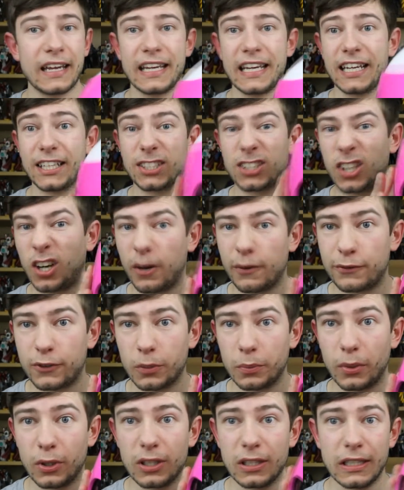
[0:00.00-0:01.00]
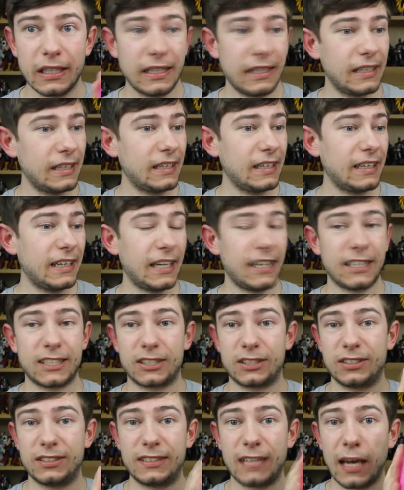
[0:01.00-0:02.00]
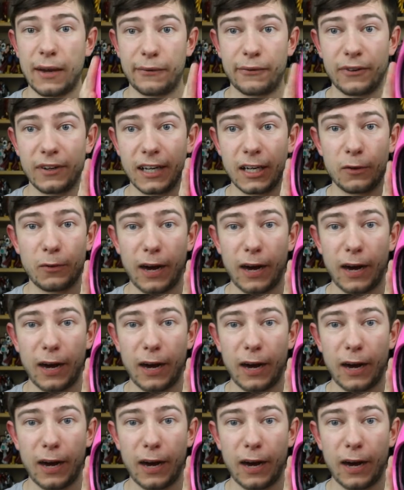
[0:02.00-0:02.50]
It's comfortable. It's definitely